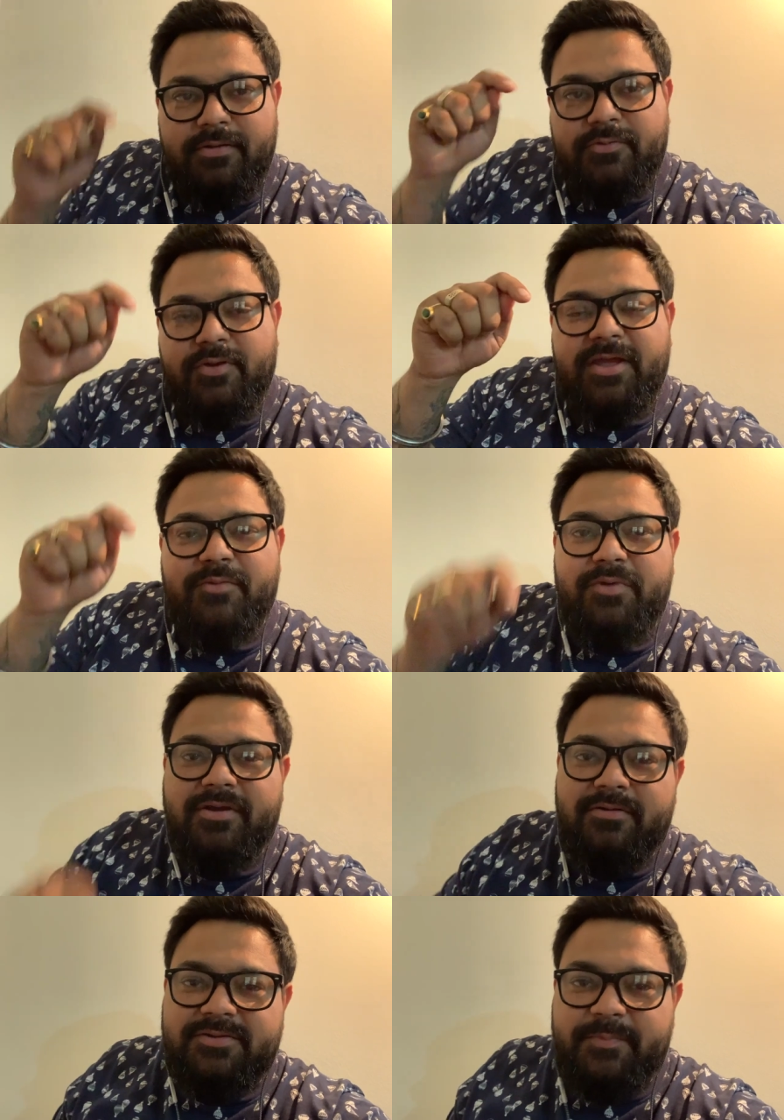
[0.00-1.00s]
Today we're
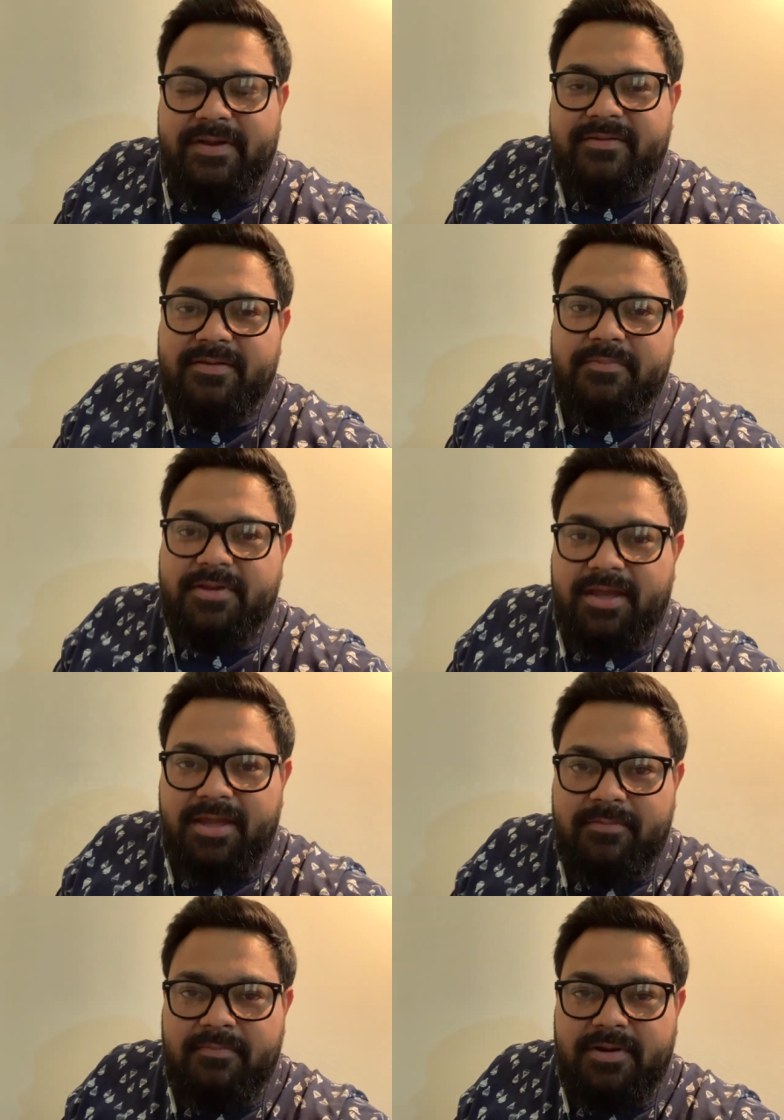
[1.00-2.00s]
going to spend some
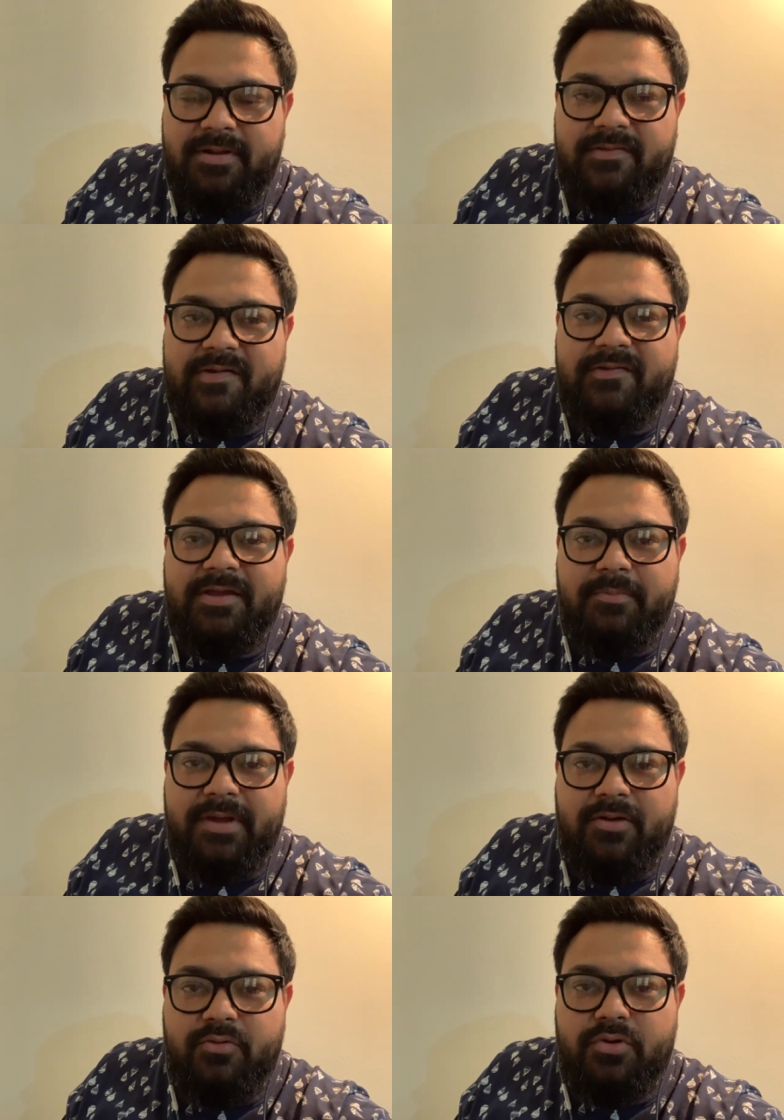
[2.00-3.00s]
time discussing
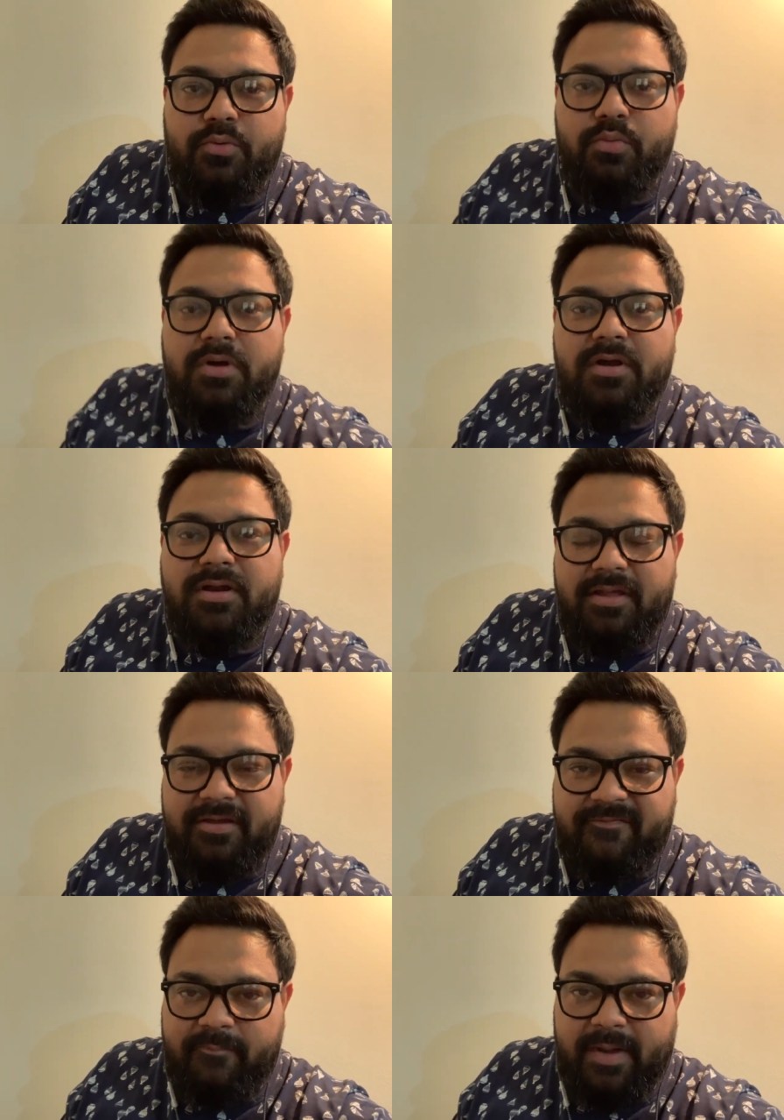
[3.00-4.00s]
about
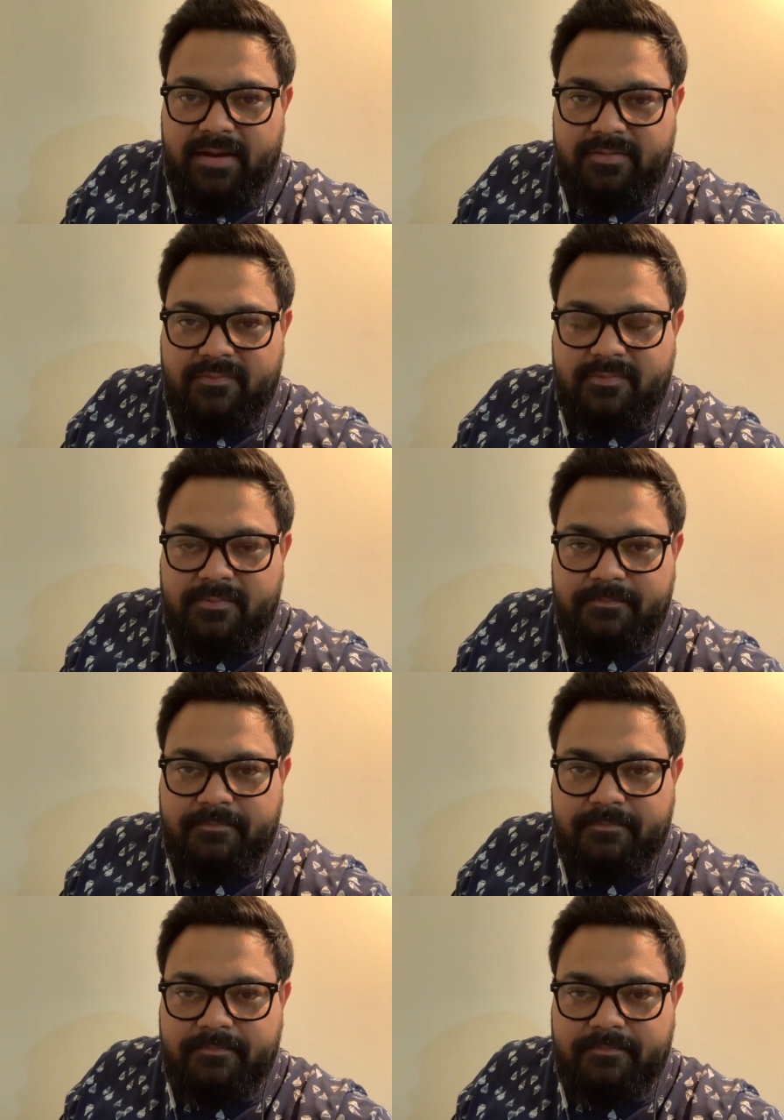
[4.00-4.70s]
work-life balance.